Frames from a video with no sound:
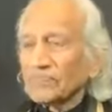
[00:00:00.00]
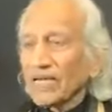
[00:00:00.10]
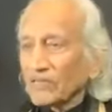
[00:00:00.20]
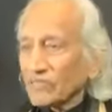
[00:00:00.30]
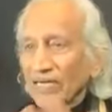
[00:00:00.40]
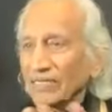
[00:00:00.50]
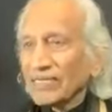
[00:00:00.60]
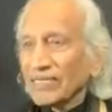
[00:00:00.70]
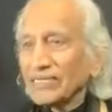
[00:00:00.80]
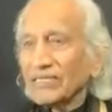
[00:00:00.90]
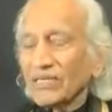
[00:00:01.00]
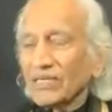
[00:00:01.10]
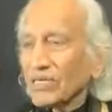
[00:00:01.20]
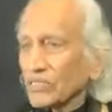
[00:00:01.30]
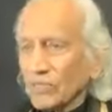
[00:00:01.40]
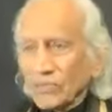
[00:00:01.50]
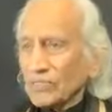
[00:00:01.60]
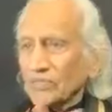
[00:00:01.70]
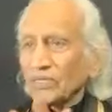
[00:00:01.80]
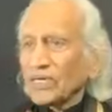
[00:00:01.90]
attending Yoga
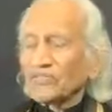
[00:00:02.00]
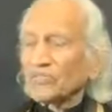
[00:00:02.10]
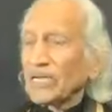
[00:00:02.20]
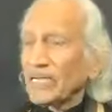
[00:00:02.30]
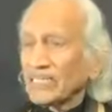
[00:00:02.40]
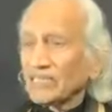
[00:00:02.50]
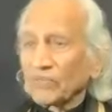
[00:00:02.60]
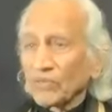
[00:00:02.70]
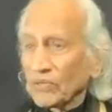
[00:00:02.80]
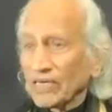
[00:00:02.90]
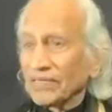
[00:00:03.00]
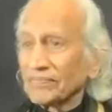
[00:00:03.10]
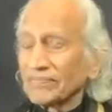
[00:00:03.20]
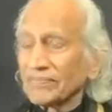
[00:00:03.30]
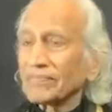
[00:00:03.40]
Nidra training program,